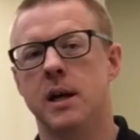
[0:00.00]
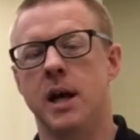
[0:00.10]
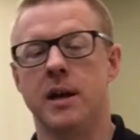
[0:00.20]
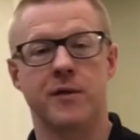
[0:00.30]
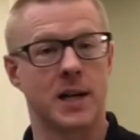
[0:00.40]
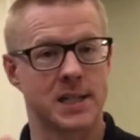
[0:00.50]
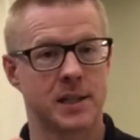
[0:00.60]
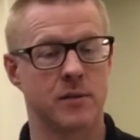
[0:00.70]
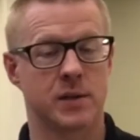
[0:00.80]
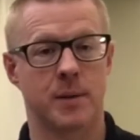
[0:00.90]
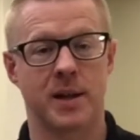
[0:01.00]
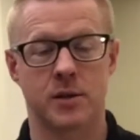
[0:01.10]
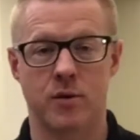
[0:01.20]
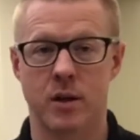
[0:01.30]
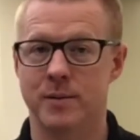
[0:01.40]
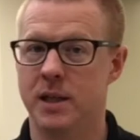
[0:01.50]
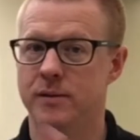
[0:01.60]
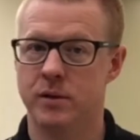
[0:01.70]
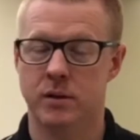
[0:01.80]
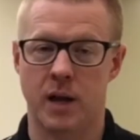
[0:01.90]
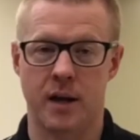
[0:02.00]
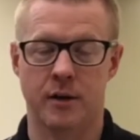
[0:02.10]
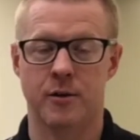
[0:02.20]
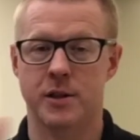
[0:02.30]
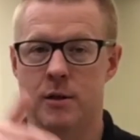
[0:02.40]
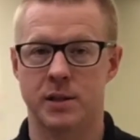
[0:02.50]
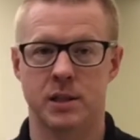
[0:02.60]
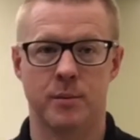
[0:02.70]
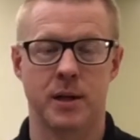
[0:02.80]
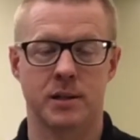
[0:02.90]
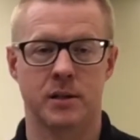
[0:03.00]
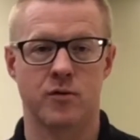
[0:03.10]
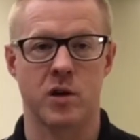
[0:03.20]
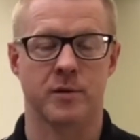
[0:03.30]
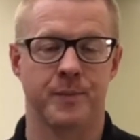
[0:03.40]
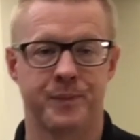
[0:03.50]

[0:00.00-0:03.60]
and if you're not seeing somebody that's a runner themselves, I'd encourage you to go see somebody else that's a runner.